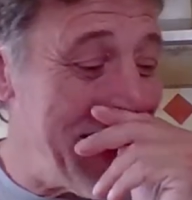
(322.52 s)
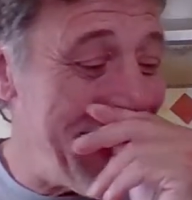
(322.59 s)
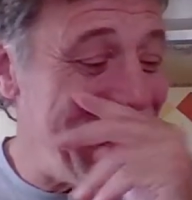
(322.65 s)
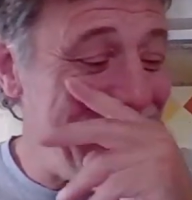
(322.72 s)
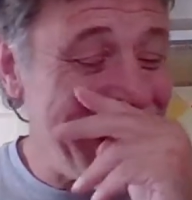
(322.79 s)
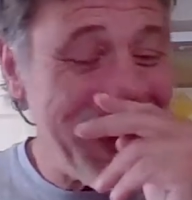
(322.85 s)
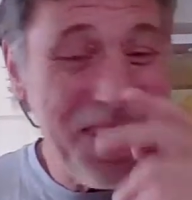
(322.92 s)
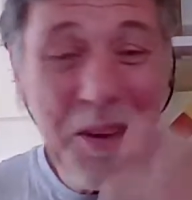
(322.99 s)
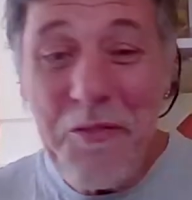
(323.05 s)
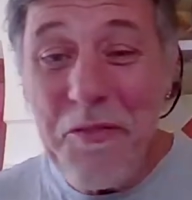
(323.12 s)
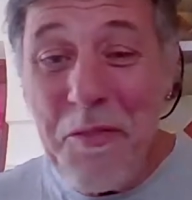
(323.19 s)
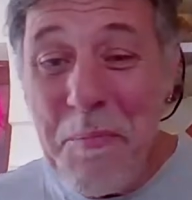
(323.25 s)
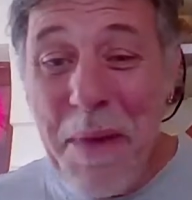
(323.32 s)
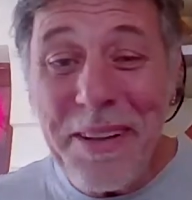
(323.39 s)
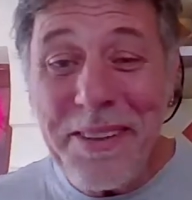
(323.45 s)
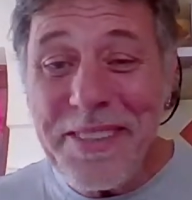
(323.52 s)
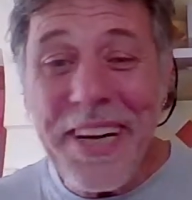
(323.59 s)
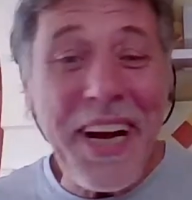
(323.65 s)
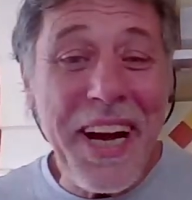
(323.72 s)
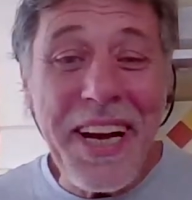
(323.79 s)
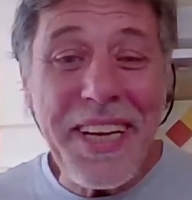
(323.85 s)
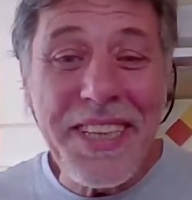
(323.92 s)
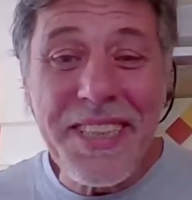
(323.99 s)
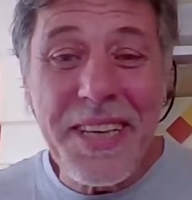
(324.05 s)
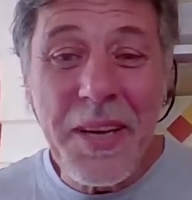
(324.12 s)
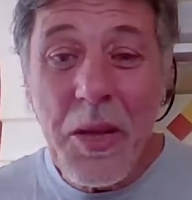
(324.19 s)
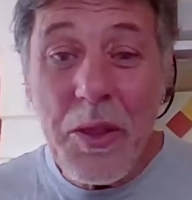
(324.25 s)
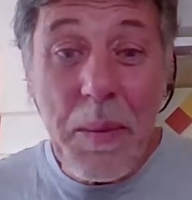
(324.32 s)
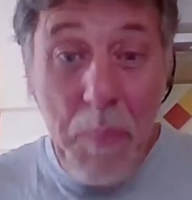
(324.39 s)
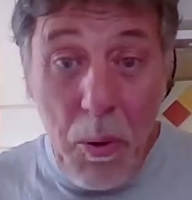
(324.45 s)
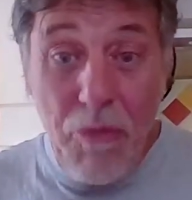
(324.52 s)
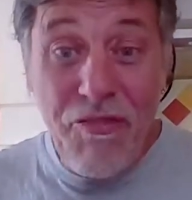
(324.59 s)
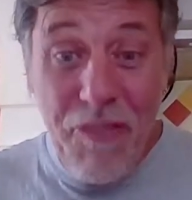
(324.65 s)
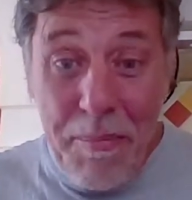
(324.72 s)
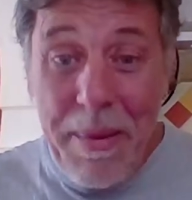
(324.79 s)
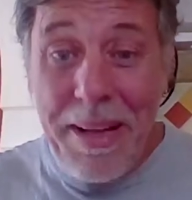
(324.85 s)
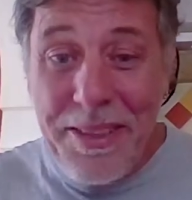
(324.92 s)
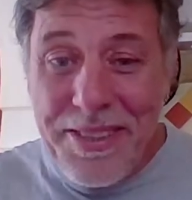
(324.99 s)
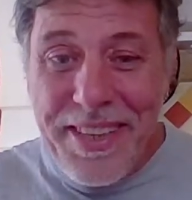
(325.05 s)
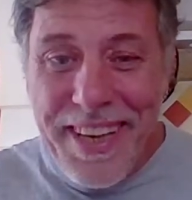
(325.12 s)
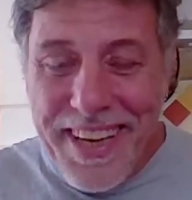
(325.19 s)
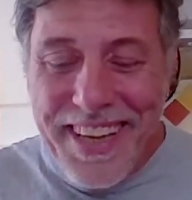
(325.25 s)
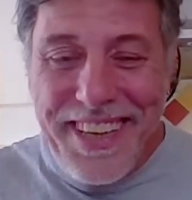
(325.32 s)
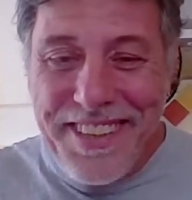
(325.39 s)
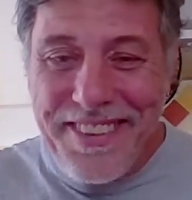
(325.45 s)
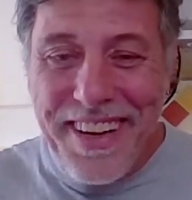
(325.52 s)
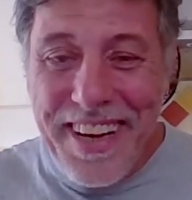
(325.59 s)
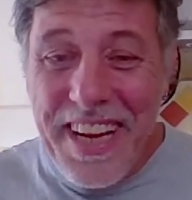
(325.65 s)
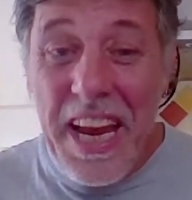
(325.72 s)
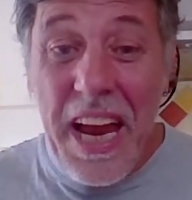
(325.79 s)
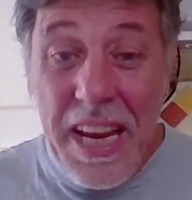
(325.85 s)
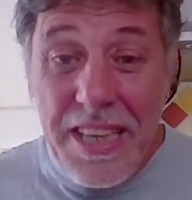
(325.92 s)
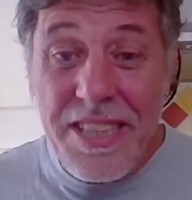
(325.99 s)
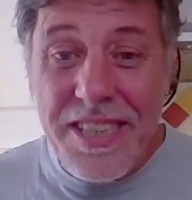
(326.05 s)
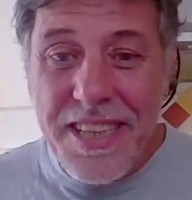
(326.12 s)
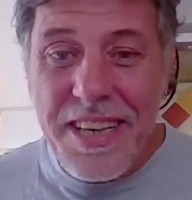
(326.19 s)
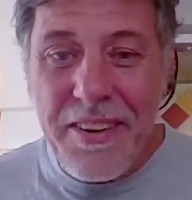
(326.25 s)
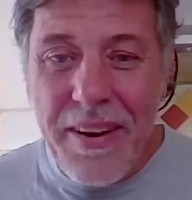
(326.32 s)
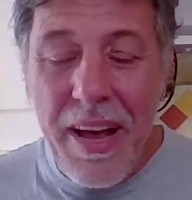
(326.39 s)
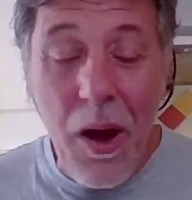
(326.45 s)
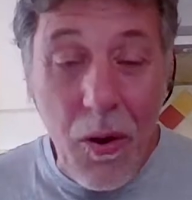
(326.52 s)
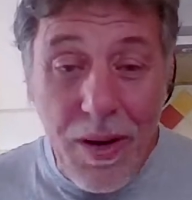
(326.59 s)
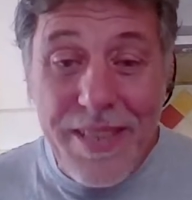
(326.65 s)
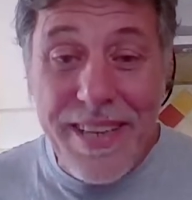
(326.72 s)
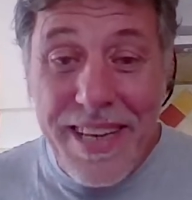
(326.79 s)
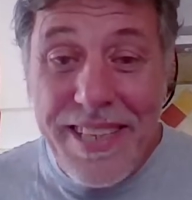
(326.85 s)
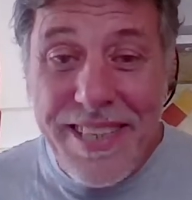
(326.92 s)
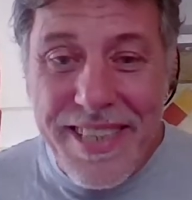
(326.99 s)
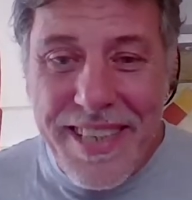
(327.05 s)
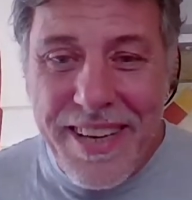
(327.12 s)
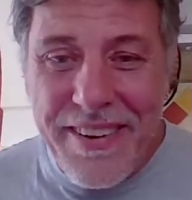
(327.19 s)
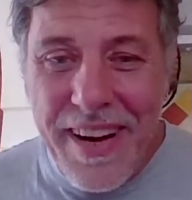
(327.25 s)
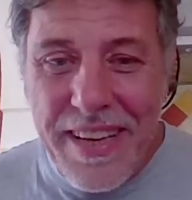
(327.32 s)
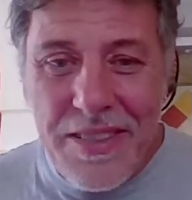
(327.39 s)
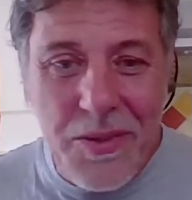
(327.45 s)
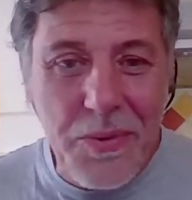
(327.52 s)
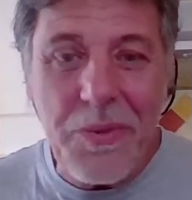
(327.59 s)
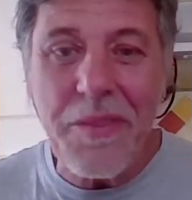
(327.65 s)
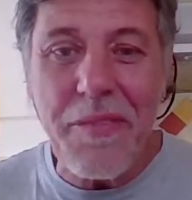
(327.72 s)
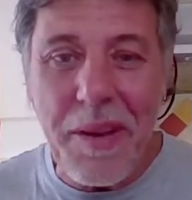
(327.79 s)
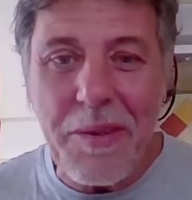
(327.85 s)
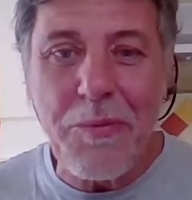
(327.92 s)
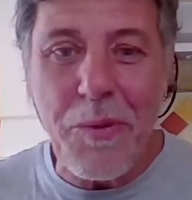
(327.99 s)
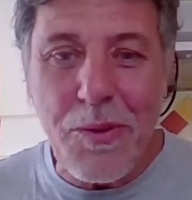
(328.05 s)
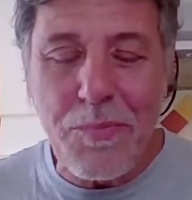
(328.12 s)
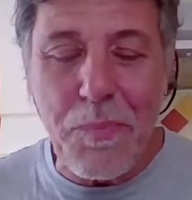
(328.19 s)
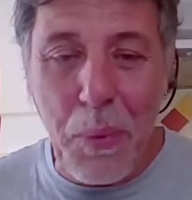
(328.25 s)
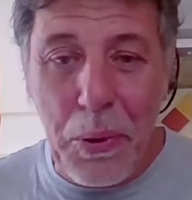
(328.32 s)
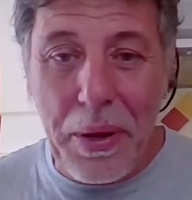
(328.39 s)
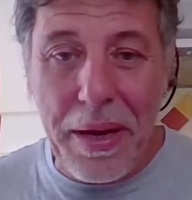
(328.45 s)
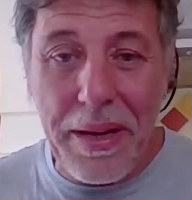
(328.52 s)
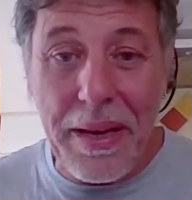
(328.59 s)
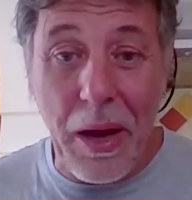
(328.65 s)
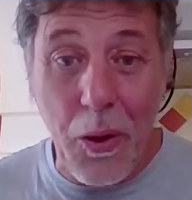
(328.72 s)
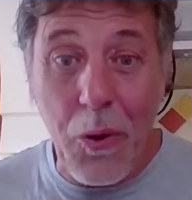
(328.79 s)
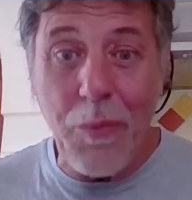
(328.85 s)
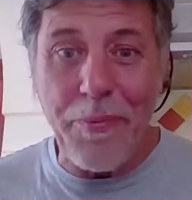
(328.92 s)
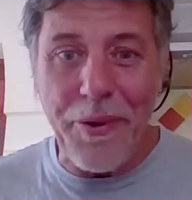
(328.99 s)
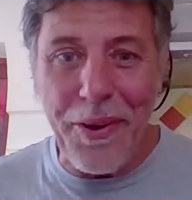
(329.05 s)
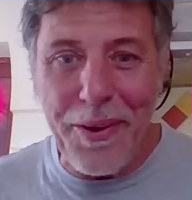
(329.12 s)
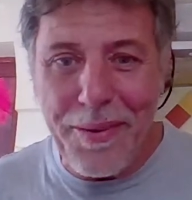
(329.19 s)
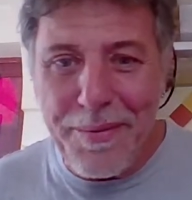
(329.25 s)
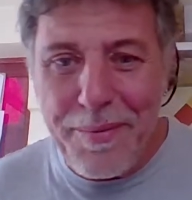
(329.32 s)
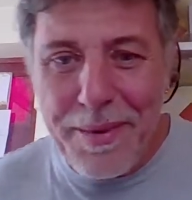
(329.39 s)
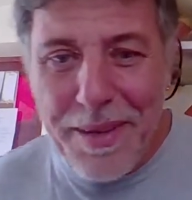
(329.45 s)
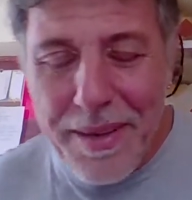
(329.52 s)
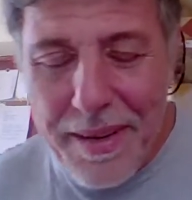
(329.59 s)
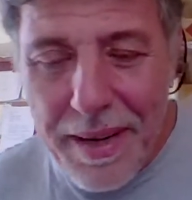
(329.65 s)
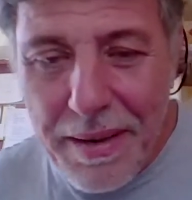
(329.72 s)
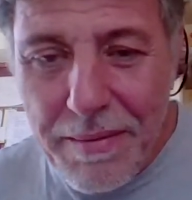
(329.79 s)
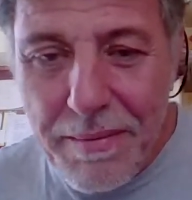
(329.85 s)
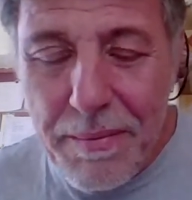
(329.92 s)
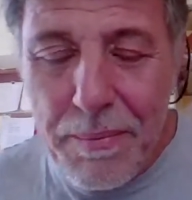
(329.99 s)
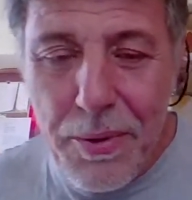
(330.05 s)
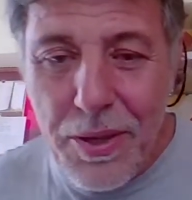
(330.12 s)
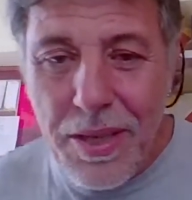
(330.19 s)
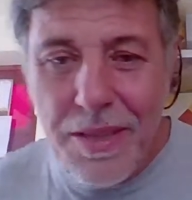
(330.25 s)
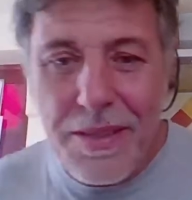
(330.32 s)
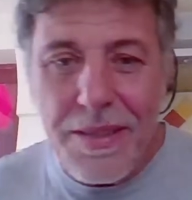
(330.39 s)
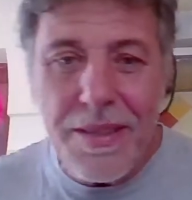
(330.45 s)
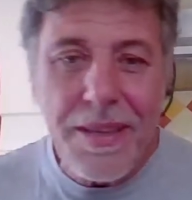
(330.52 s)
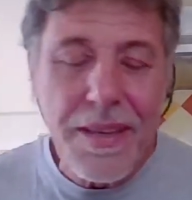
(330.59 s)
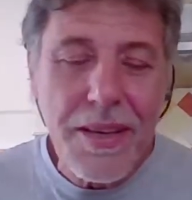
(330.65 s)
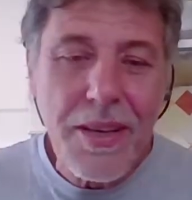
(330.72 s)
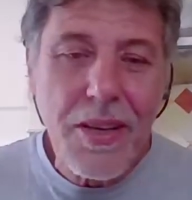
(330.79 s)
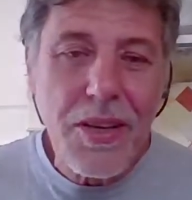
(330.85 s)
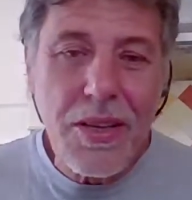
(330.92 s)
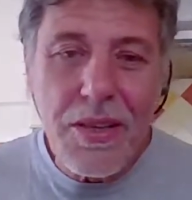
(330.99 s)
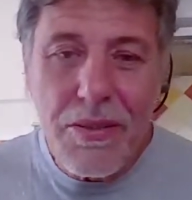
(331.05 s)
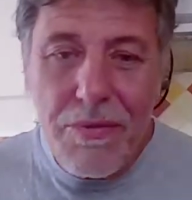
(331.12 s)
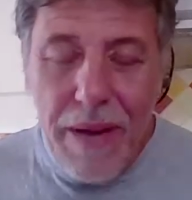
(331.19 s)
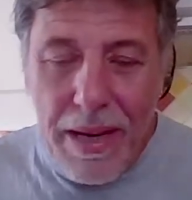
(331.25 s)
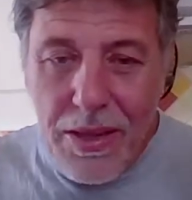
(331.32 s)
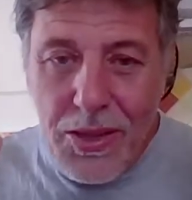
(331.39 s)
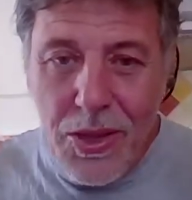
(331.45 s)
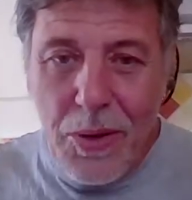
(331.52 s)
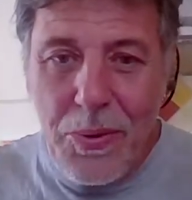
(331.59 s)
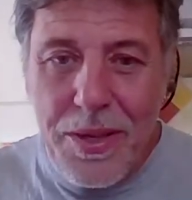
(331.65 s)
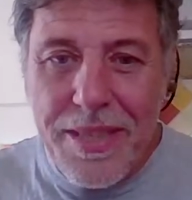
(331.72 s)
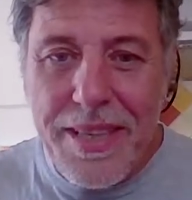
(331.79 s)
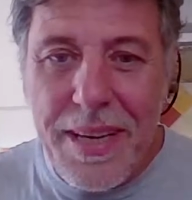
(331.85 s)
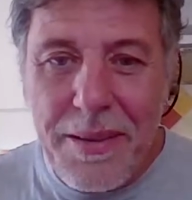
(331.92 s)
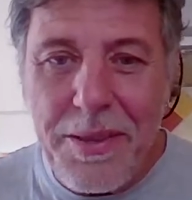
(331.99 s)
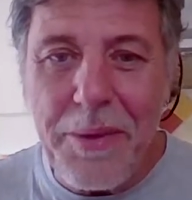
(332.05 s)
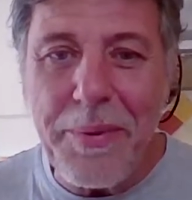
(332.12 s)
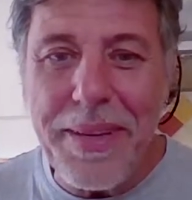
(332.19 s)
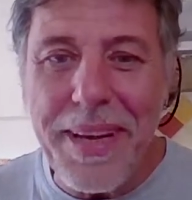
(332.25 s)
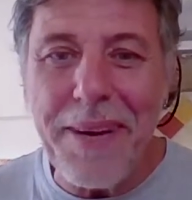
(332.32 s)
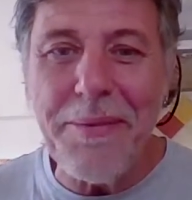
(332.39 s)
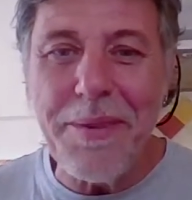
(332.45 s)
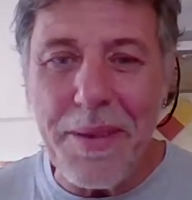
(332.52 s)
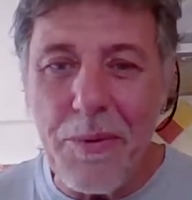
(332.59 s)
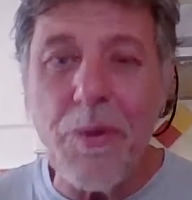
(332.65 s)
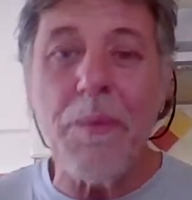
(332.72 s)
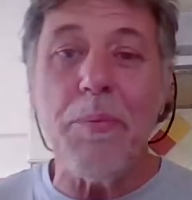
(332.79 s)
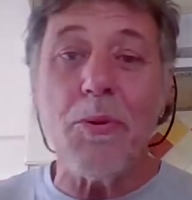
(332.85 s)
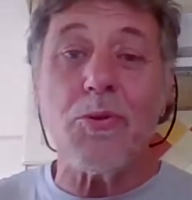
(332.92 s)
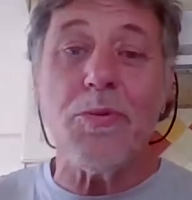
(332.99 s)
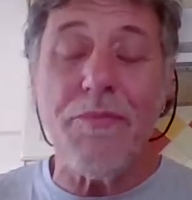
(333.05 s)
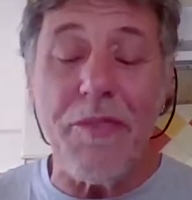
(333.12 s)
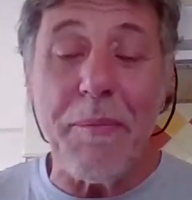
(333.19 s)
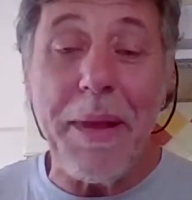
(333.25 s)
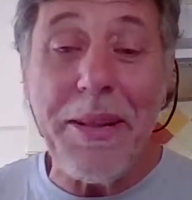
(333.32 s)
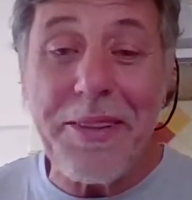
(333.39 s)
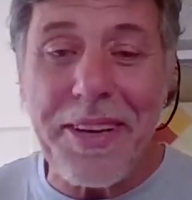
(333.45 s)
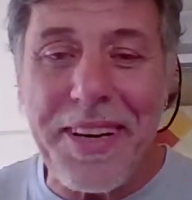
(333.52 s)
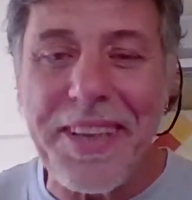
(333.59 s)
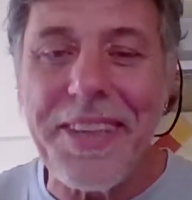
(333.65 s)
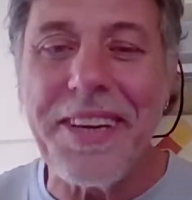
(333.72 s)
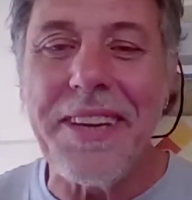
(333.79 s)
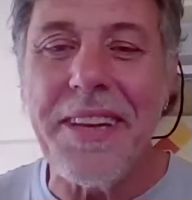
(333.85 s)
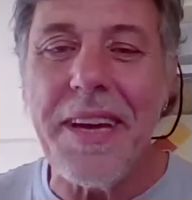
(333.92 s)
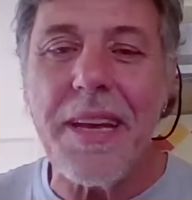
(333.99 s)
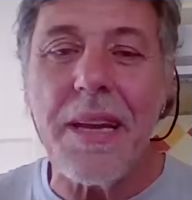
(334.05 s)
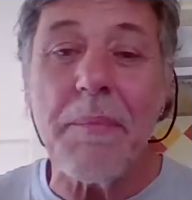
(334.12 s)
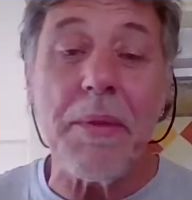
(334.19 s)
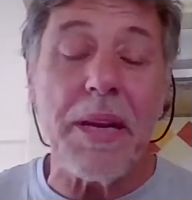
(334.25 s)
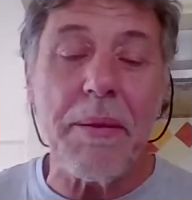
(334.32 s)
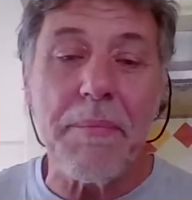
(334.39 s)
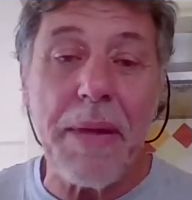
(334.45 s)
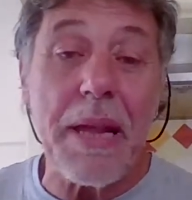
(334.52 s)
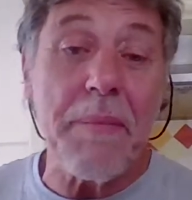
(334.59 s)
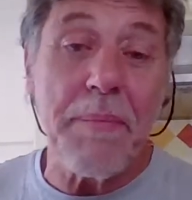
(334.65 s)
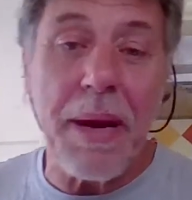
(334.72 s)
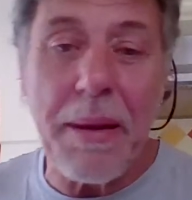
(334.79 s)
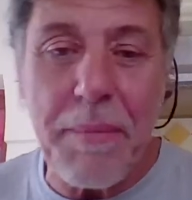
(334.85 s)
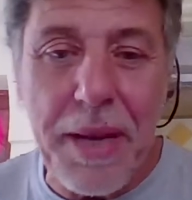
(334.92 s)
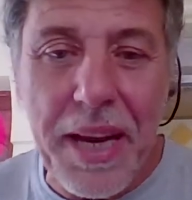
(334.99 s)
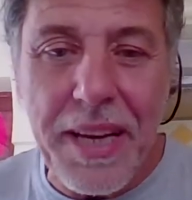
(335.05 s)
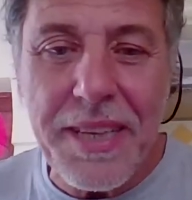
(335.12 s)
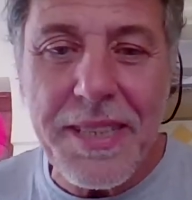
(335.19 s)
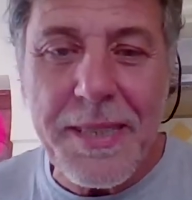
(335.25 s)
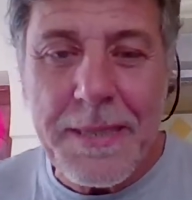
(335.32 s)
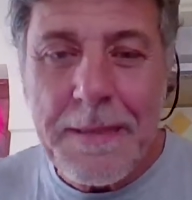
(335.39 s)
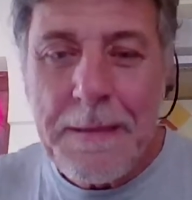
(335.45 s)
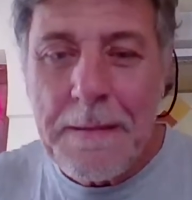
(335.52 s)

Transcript: right? Formaldehyde. They put formaldehyde, right, in cigarette, or it's in cigarettes. I don't know if anyone's putting it in. I hope not. can't bloody like lunatic doing that. I, want to put some formaldehyde in there. I mean, that might be nice.